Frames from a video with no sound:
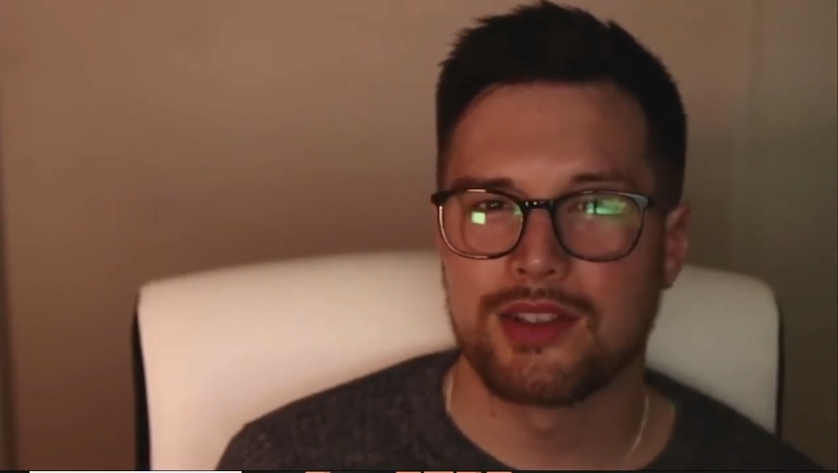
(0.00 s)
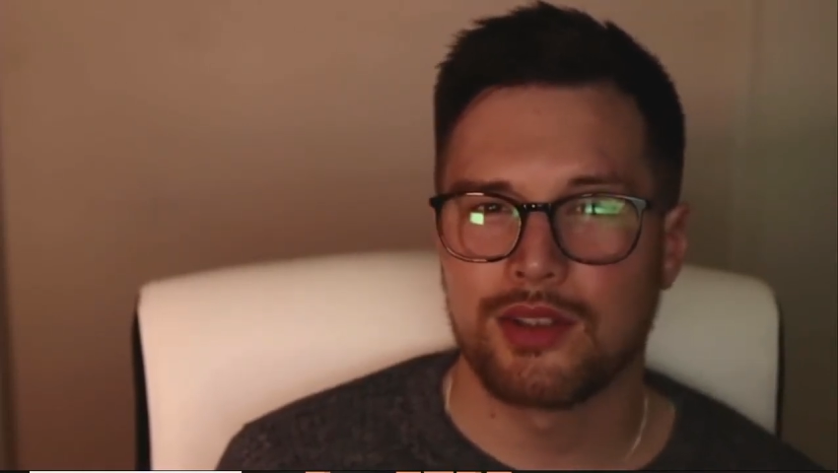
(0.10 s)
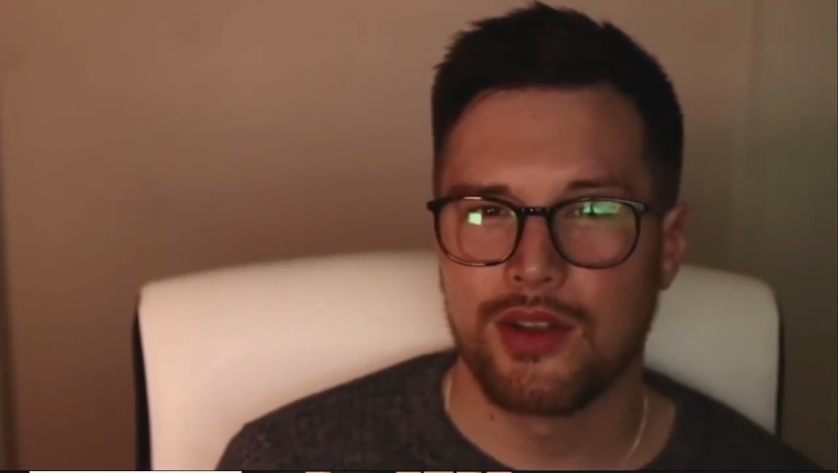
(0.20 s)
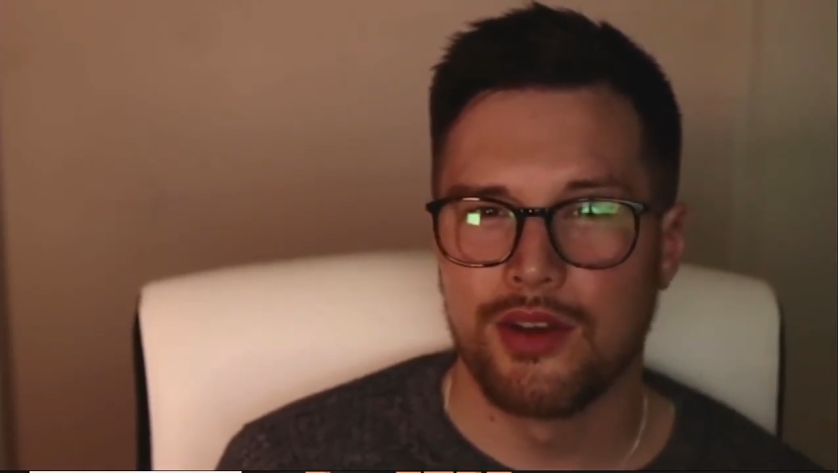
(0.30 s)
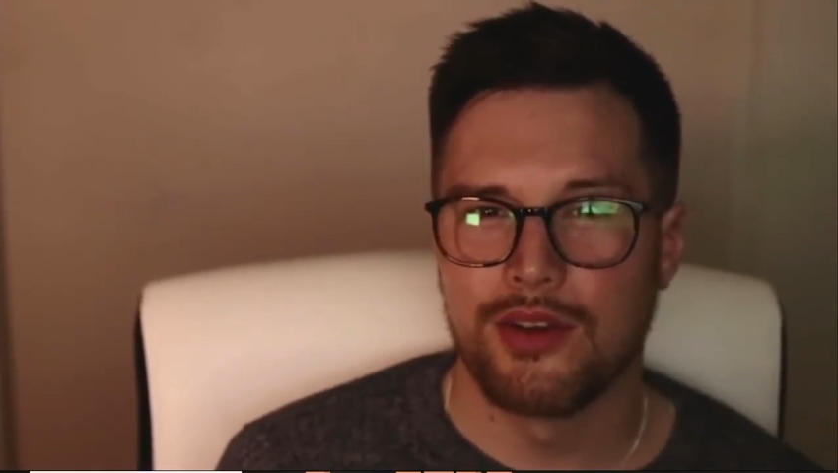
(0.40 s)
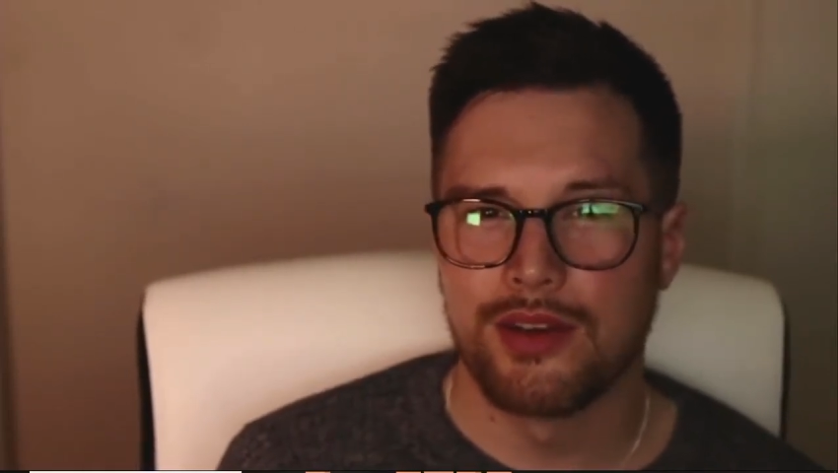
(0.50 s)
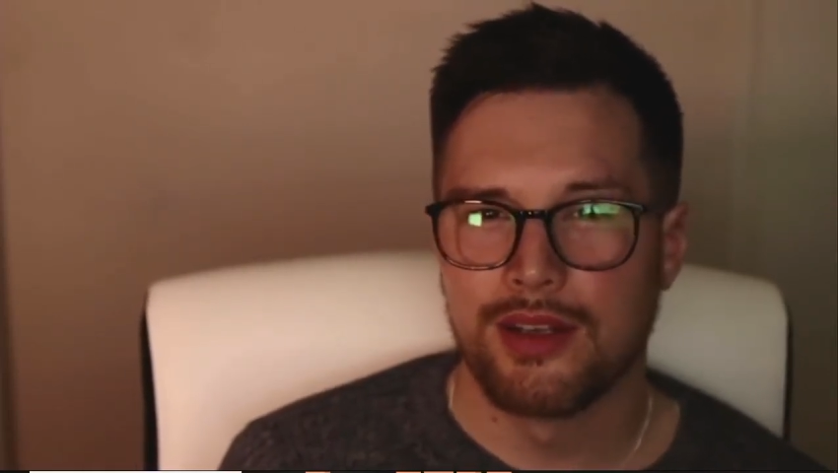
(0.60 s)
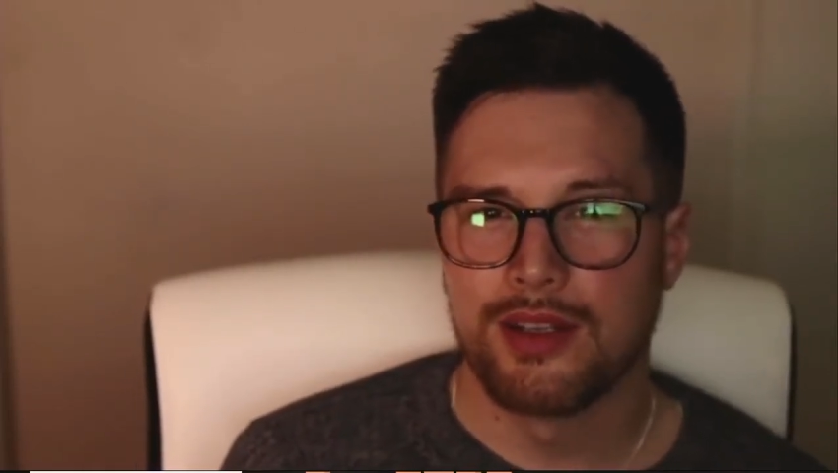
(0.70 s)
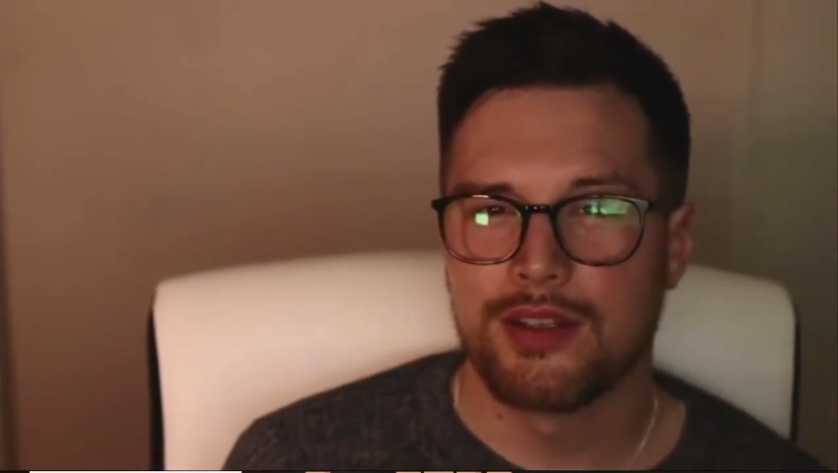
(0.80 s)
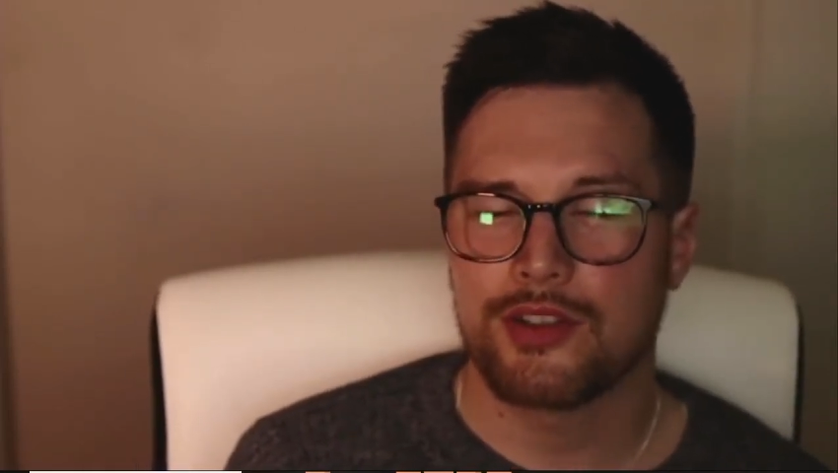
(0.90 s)
learn
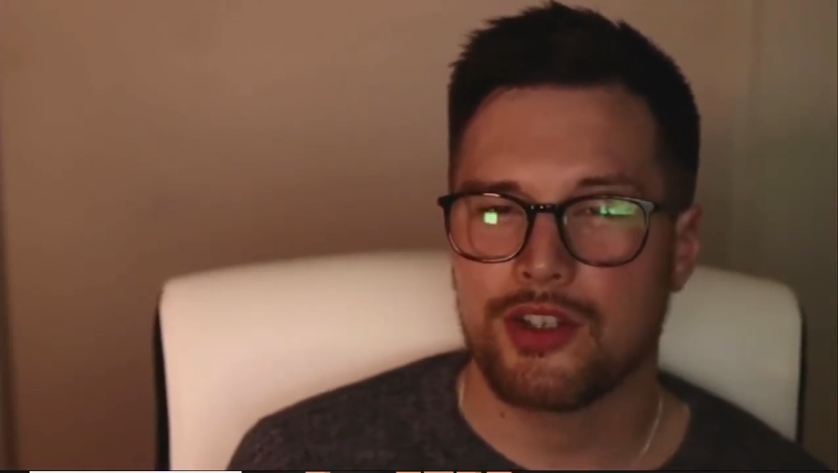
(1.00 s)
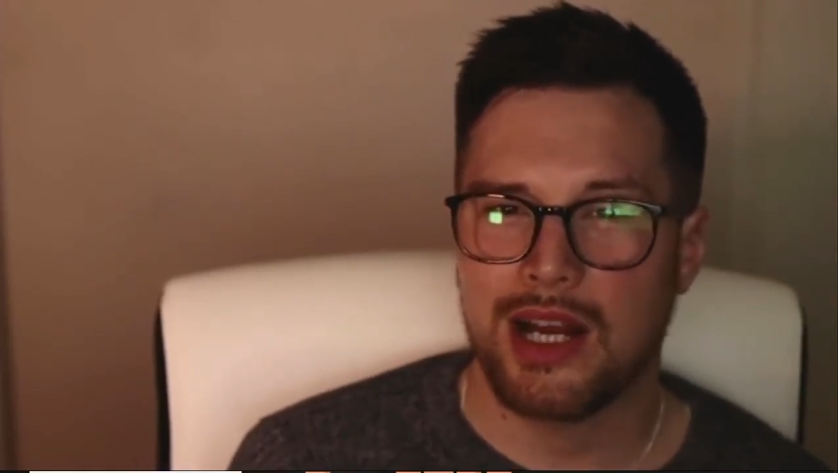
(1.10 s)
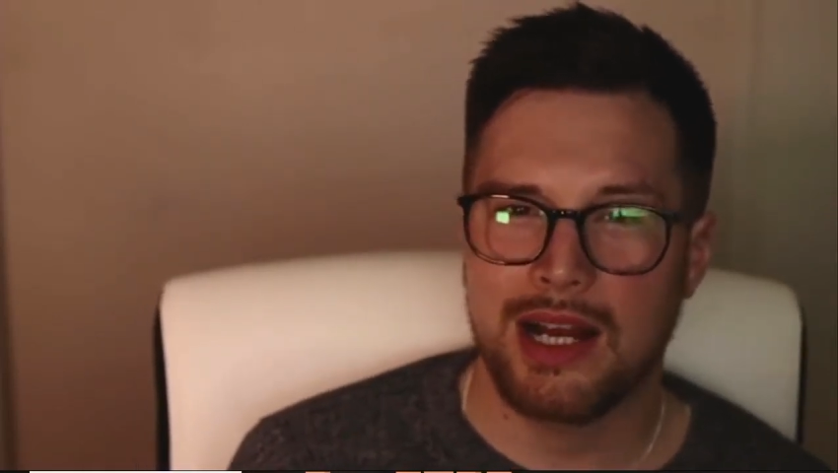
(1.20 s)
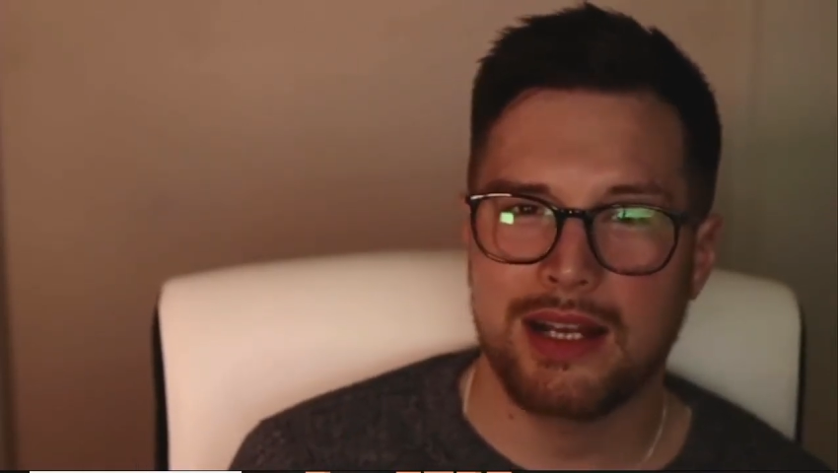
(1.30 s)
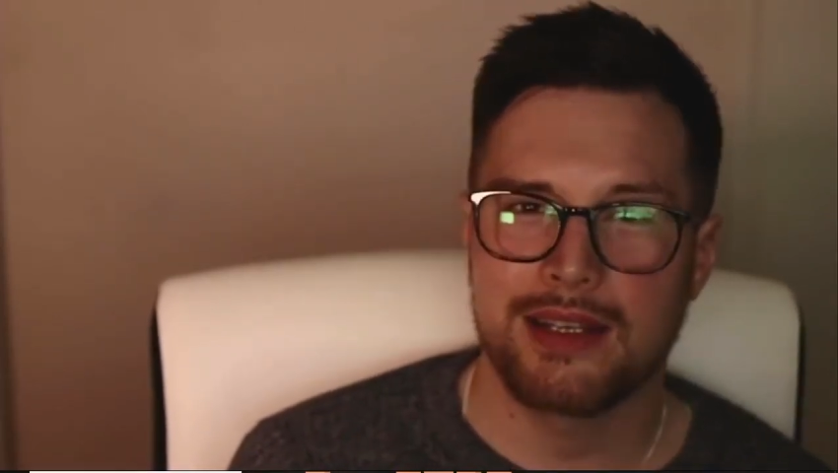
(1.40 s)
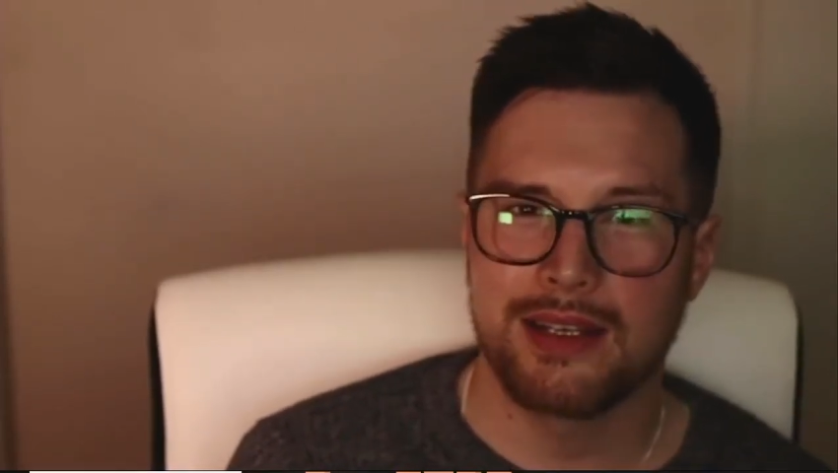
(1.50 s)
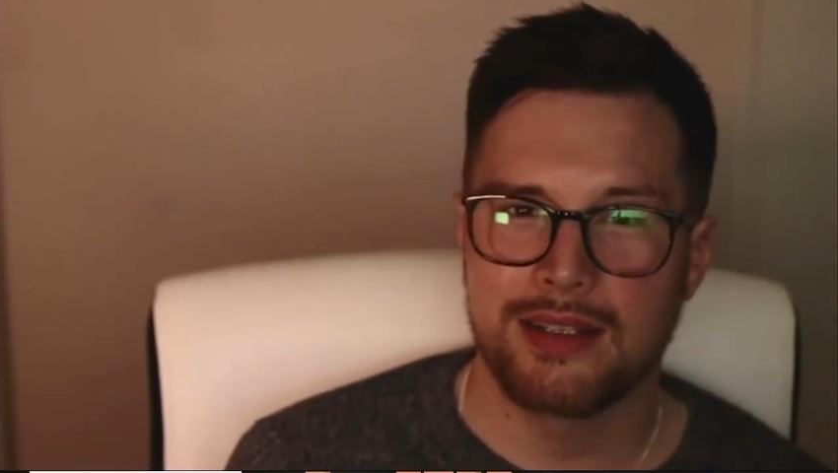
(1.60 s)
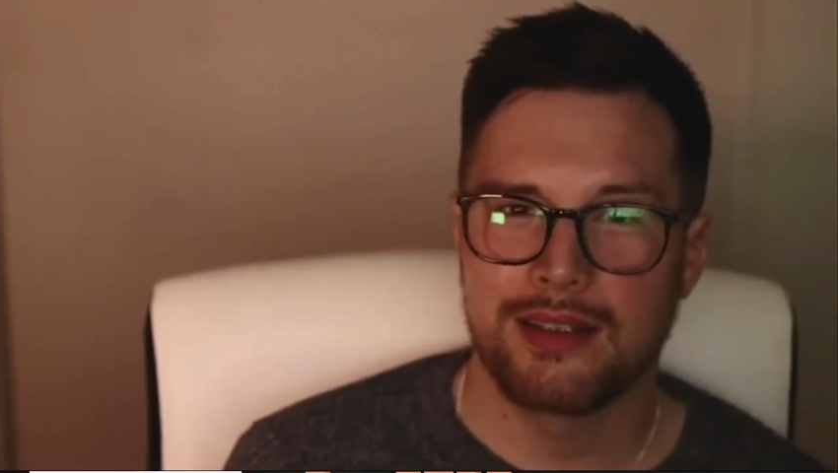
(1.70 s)
the Shahada,